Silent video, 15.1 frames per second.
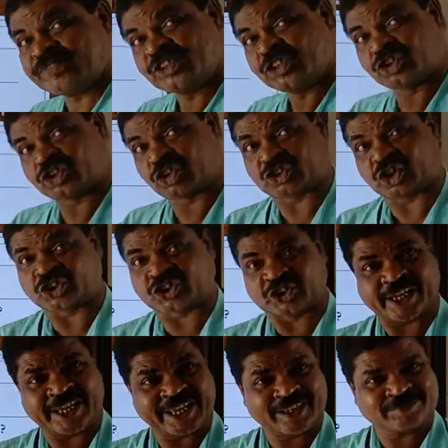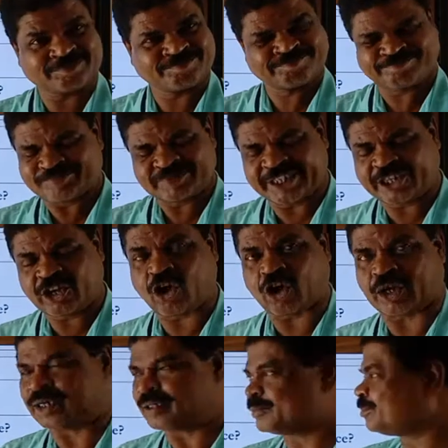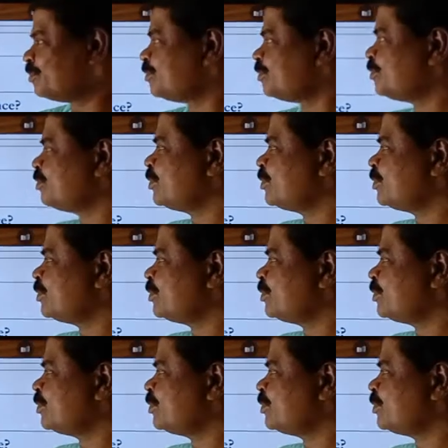Sir John Seeley, et al.